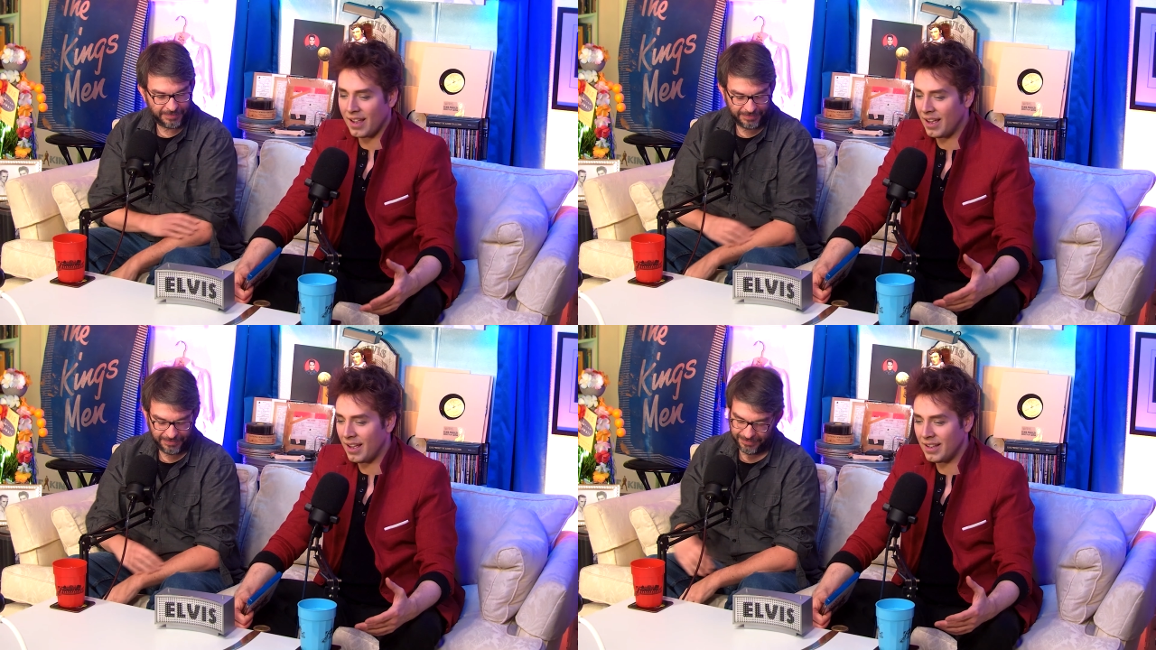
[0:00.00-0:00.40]

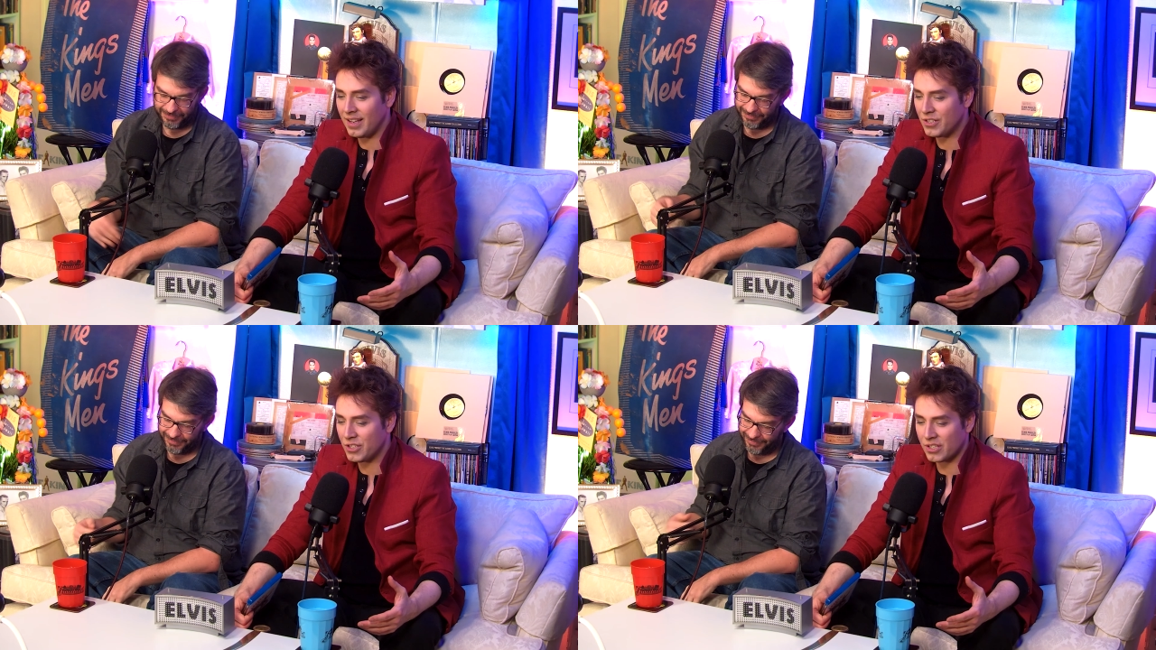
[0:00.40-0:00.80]
Speaker 1: Uh,
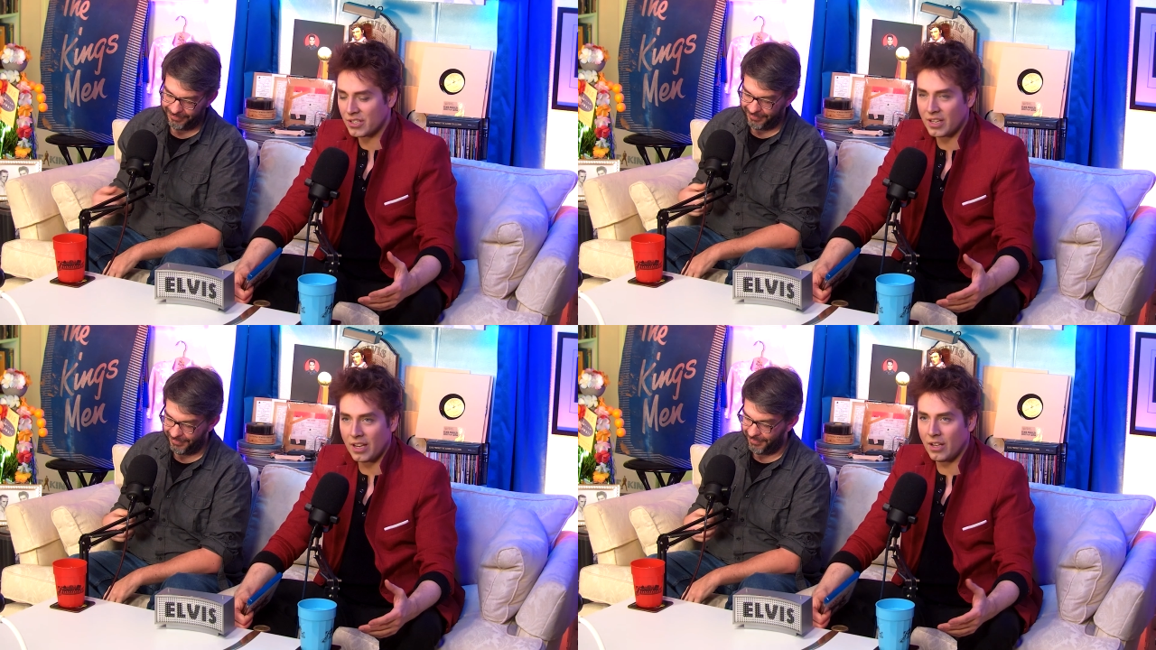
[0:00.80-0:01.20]
it
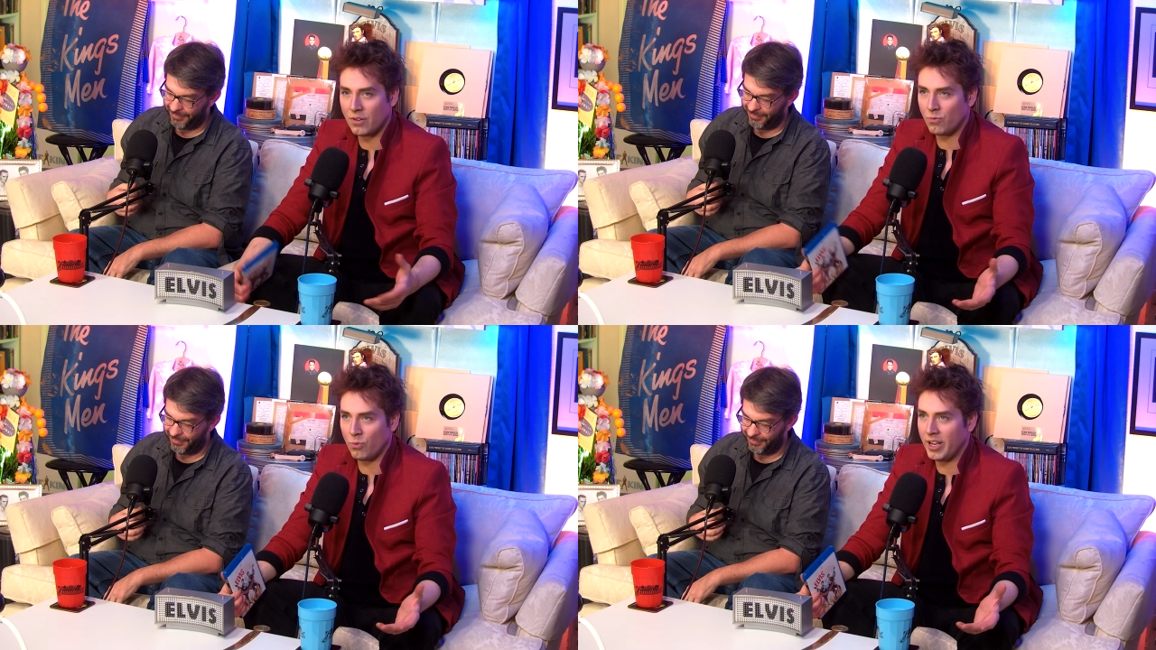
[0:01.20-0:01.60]
just
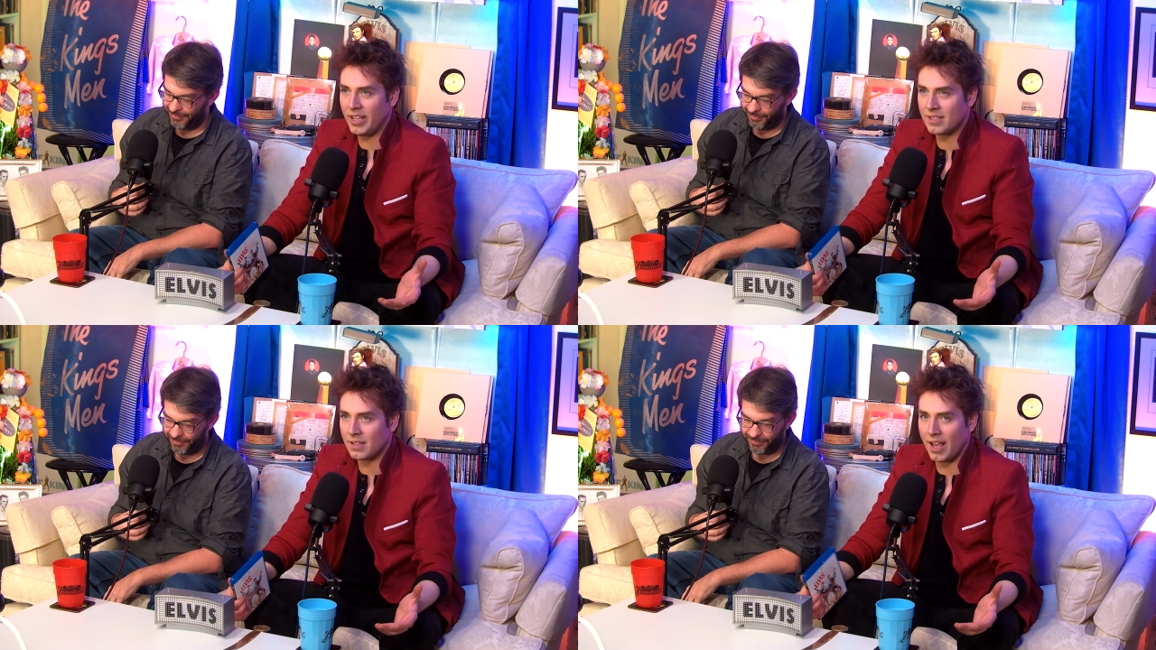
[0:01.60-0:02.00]
it
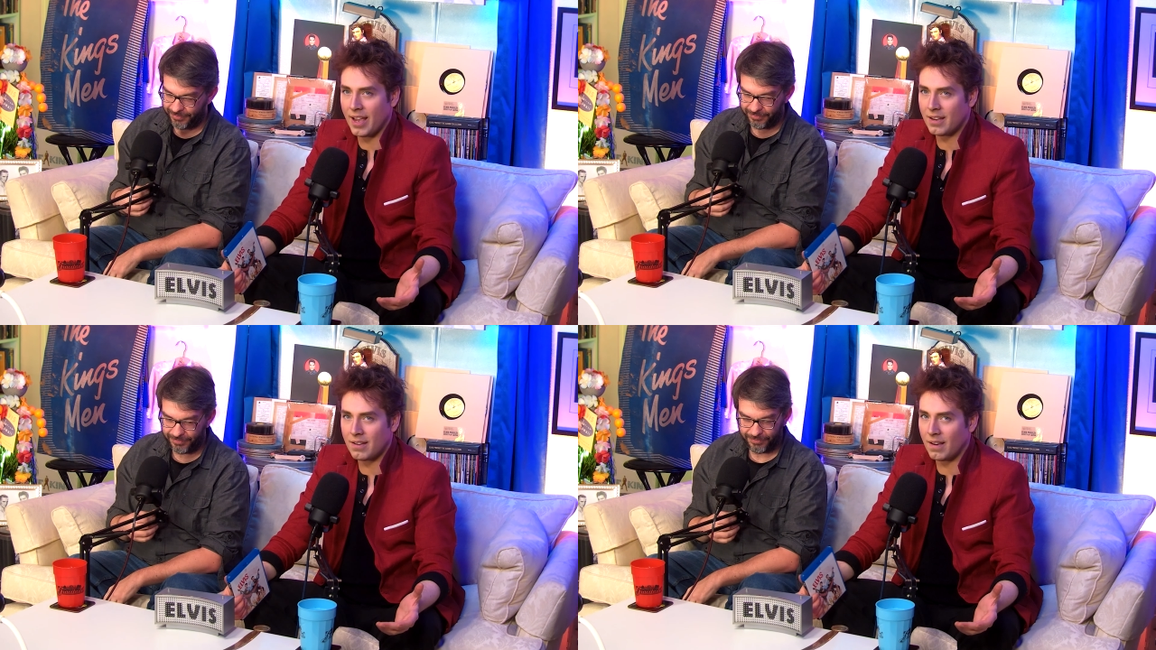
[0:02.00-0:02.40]
reads
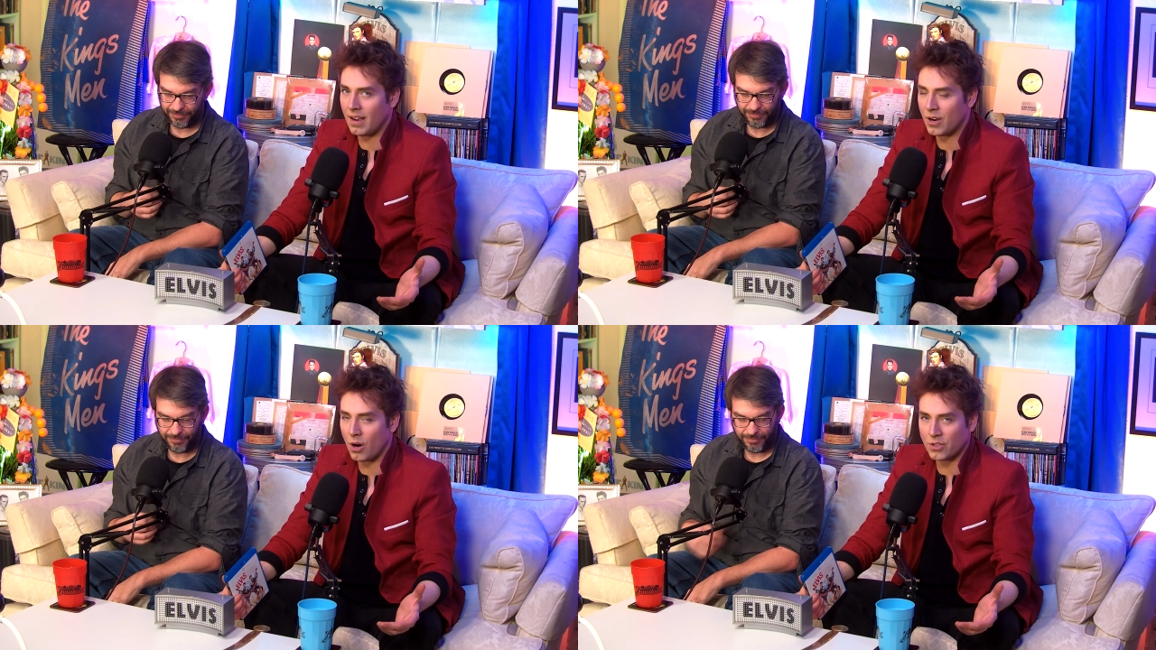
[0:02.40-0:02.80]
like
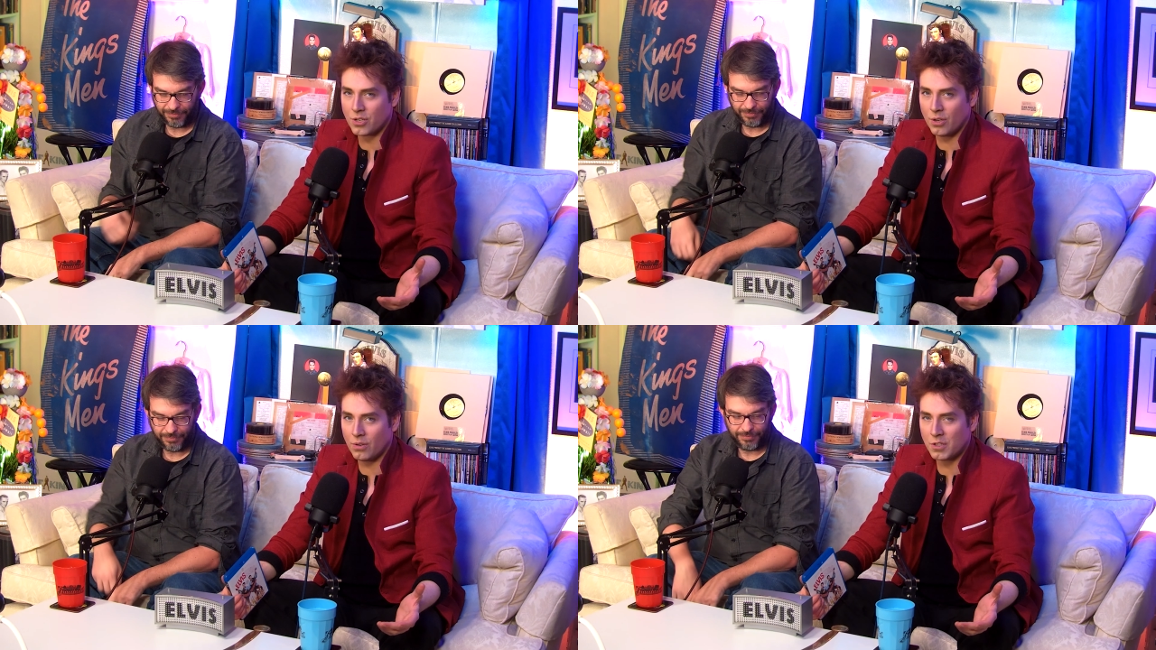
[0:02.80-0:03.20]
a
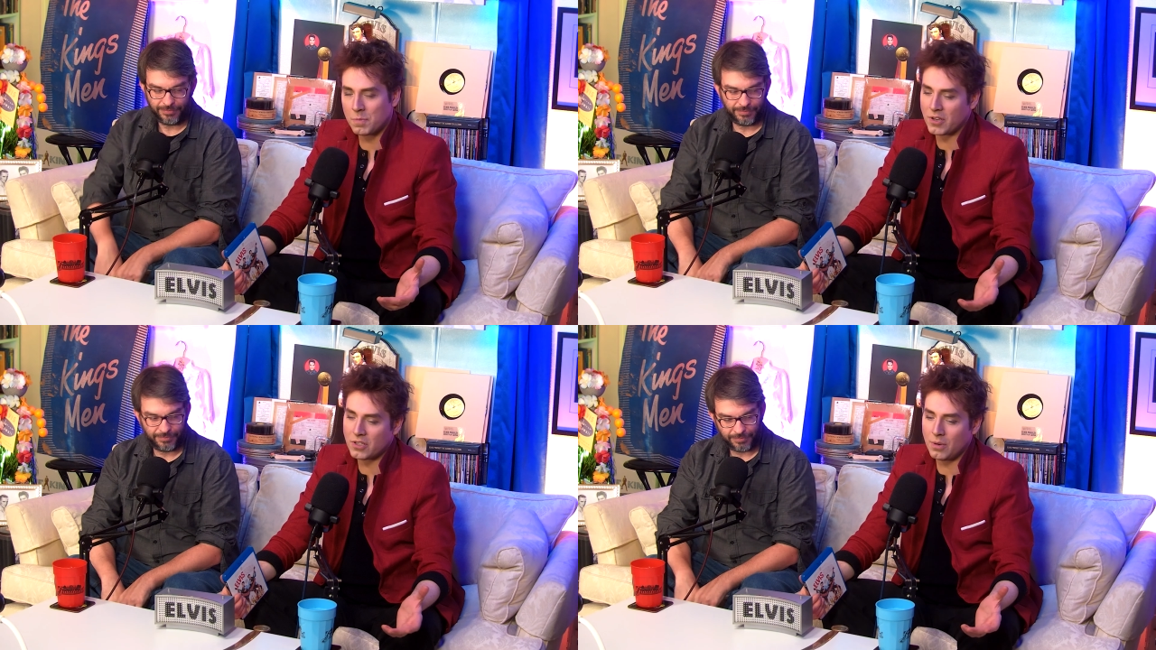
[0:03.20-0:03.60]
cartoon,
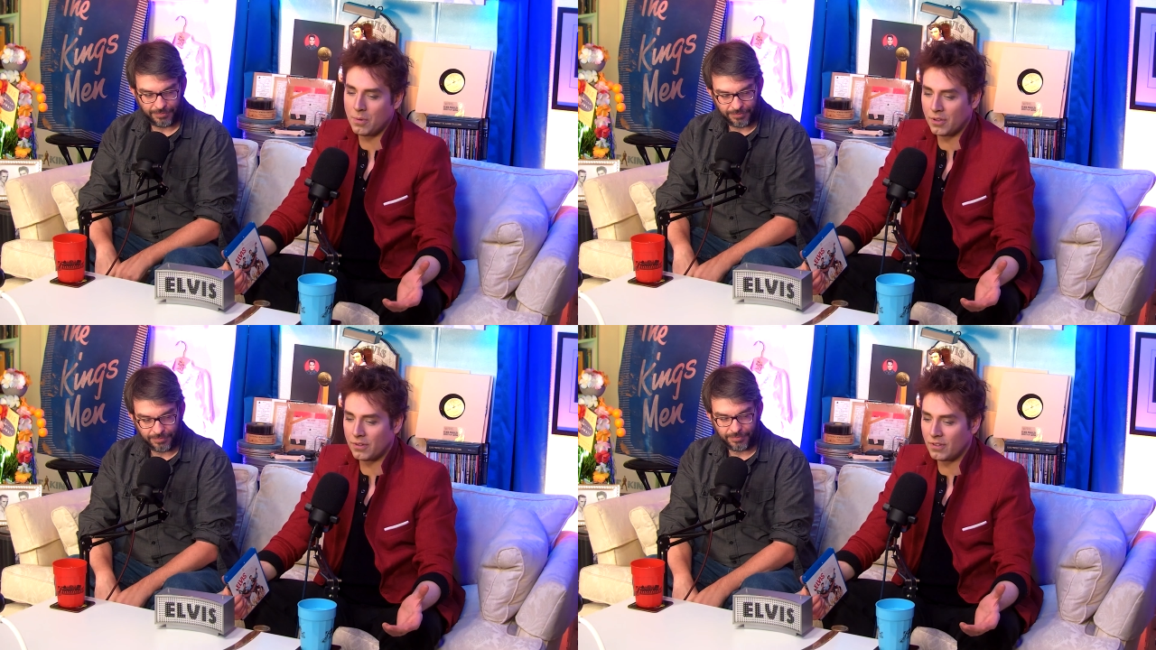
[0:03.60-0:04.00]
especially
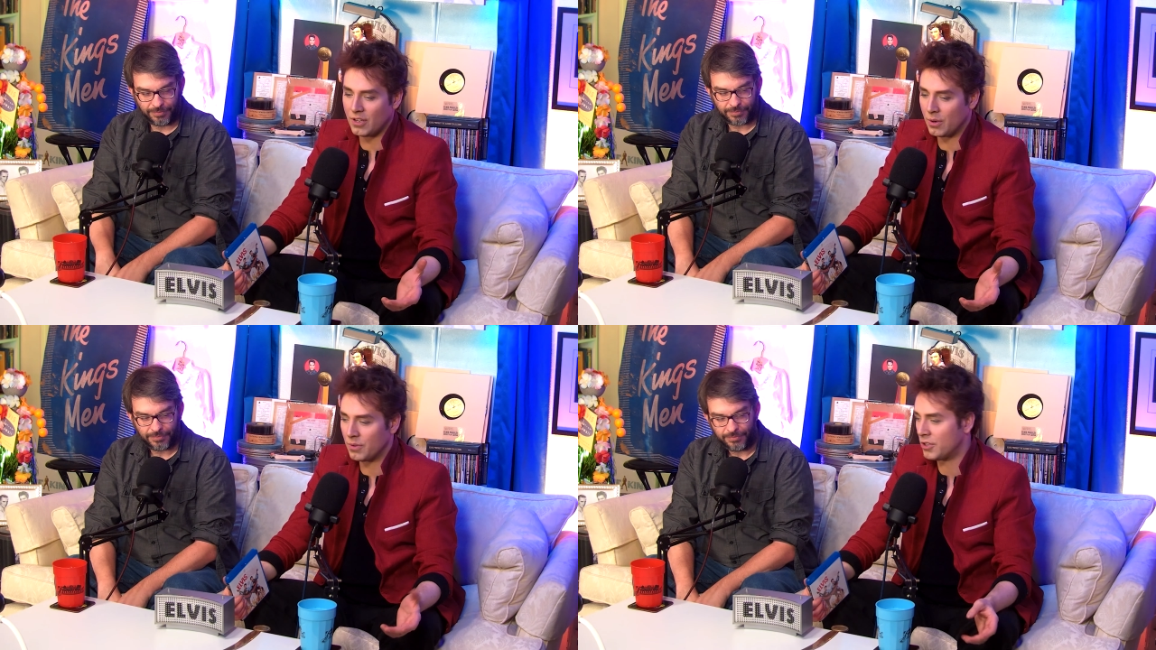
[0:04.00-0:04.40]
with
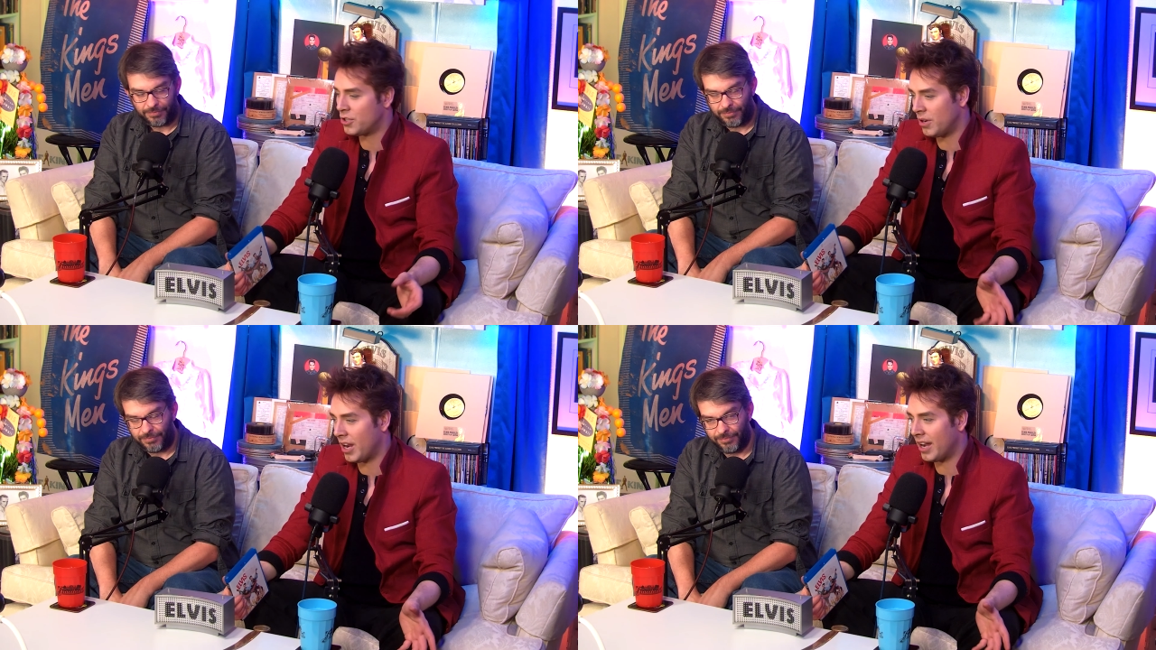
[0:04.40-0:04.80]
you know the
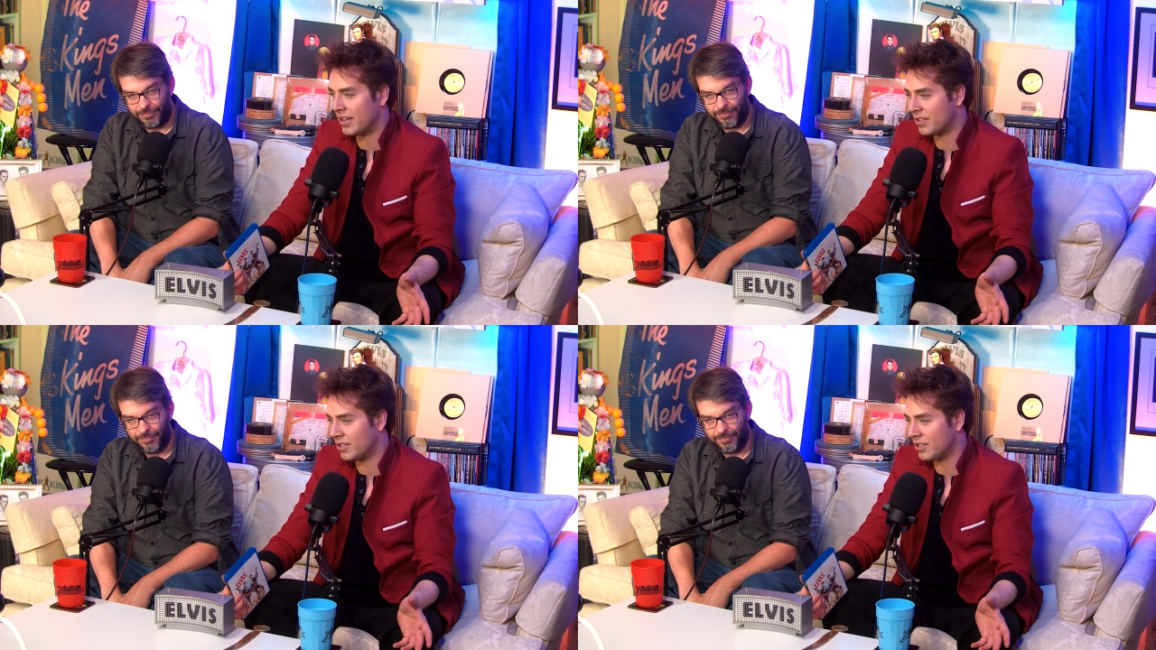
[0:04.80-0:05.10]
two guys,